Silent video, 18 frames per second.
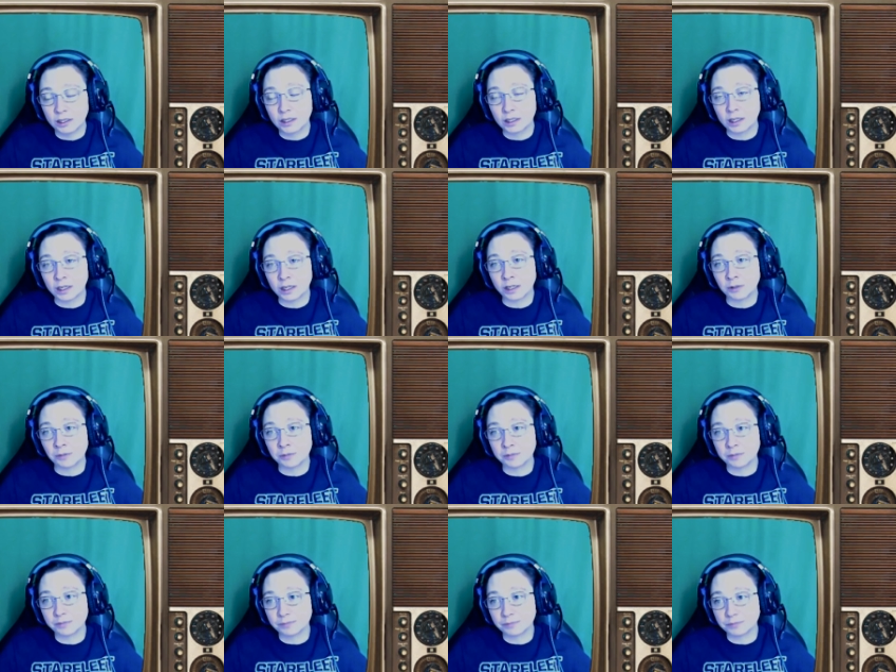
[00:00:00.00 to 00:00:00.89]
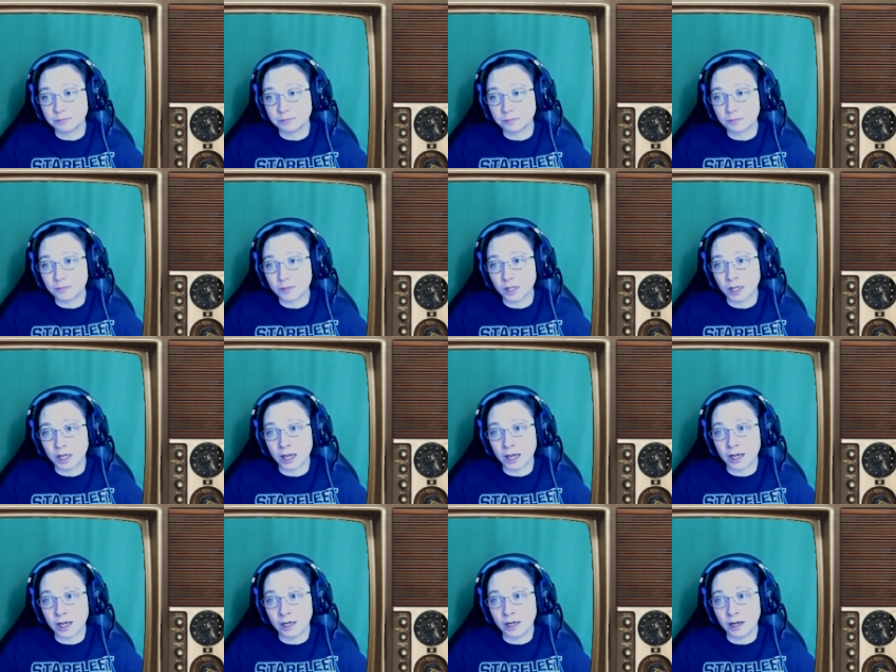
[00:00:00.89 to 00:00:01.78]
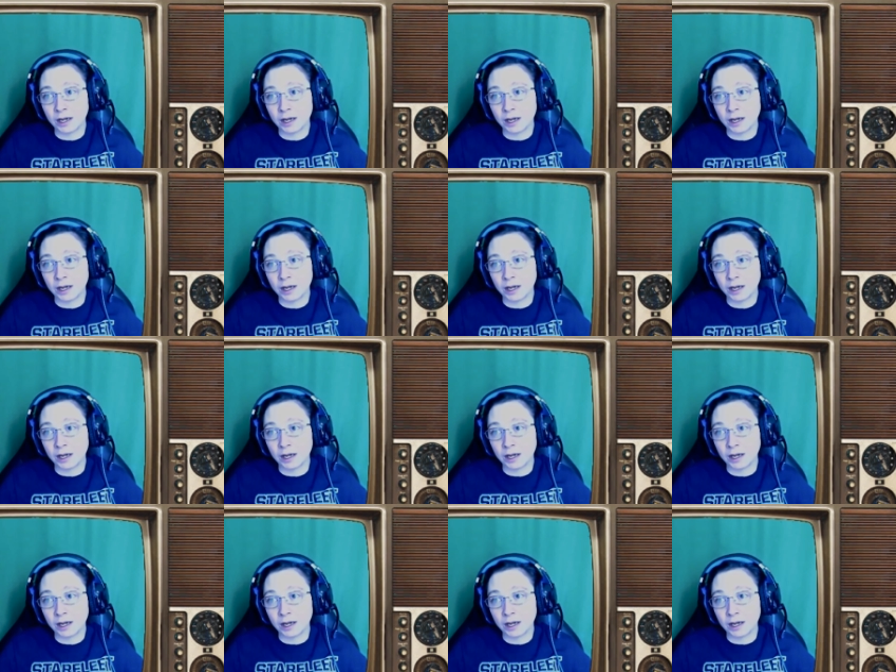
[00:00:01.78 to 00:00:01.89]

and